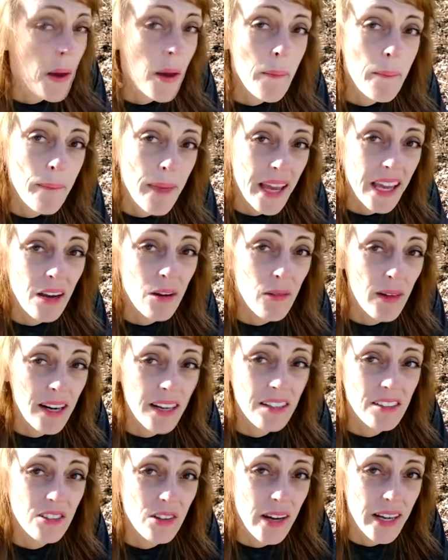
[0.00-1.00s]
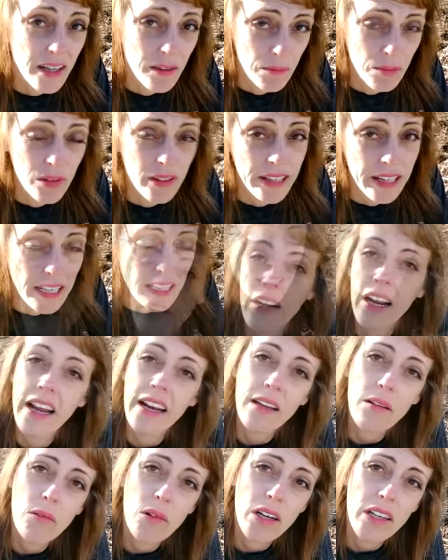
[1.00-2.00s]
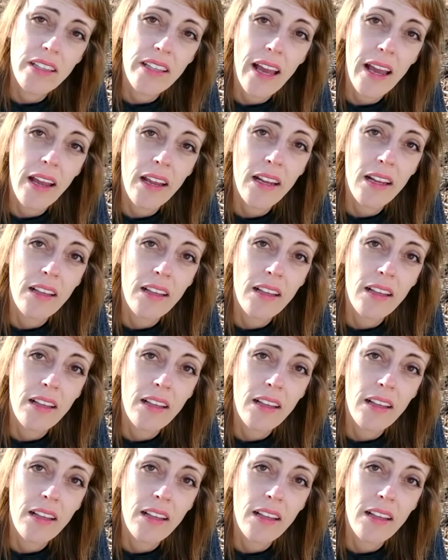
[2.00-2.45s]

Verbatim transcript: make it ready so I can plant. For anyone that